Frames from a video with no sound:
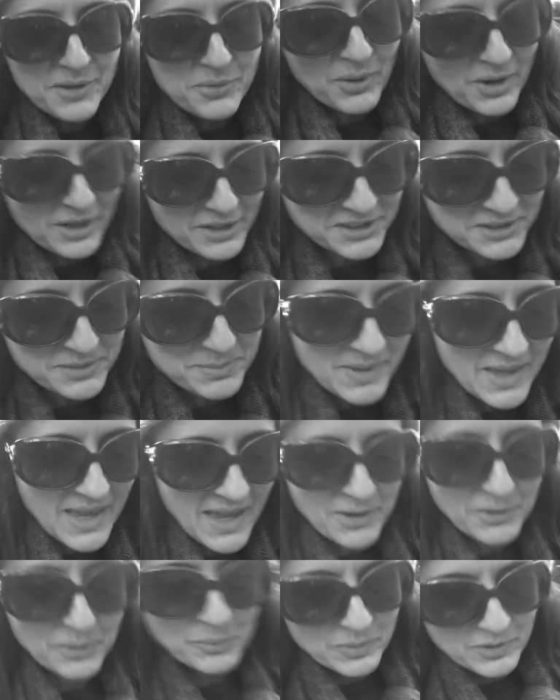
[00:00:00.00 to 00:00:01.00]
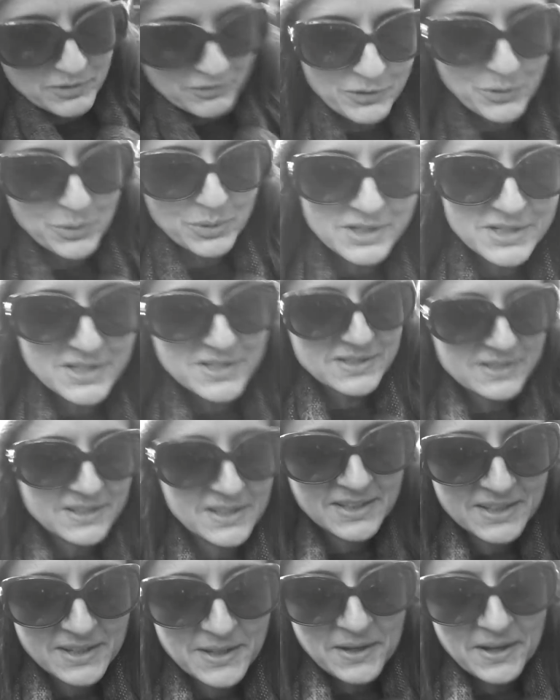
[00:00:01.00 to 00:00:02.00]
washed me out. But of course,
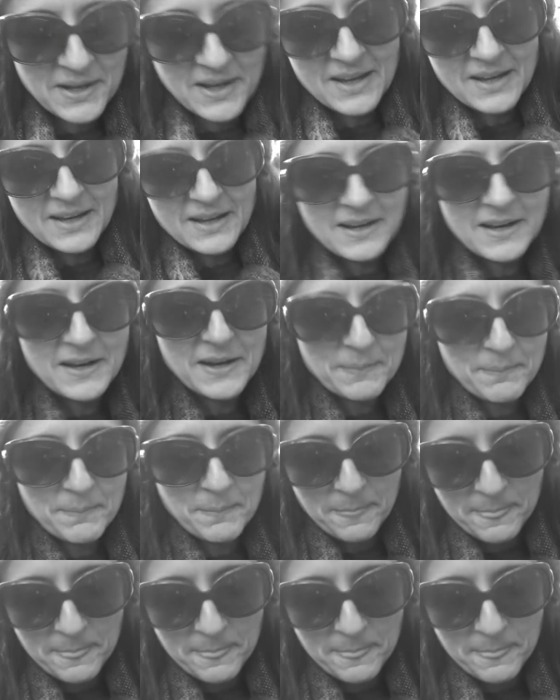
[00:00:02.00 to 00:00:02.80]
I